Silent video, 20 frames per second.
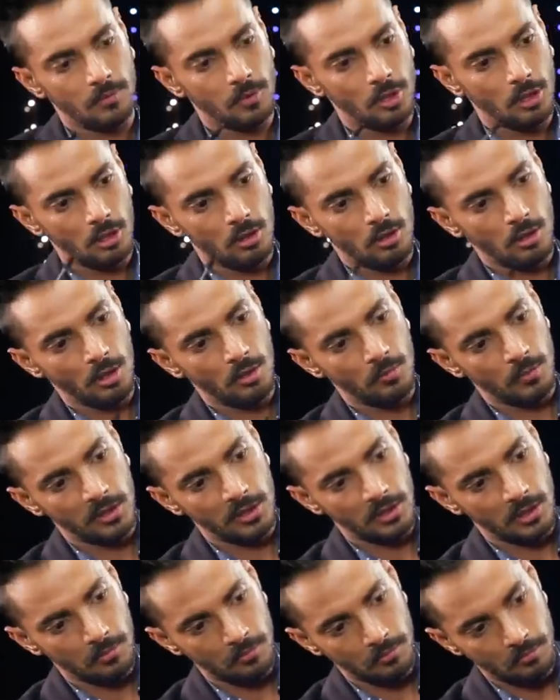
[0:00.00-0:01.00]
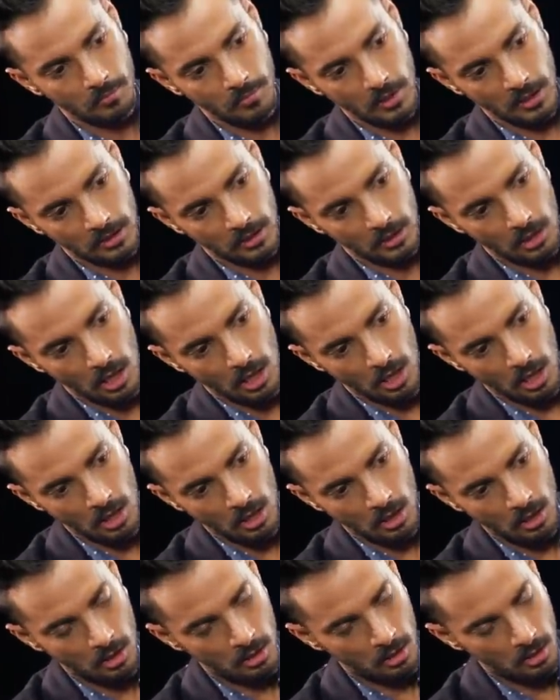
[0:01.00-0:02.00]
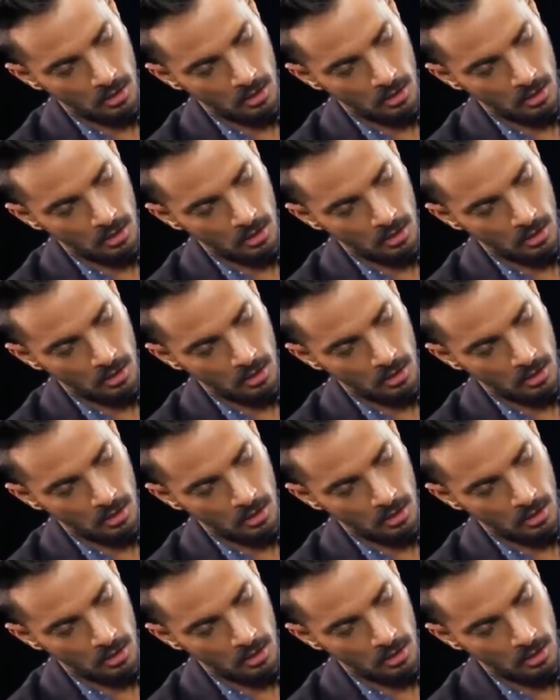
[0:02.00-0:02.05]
I'm going to go in with some mascara.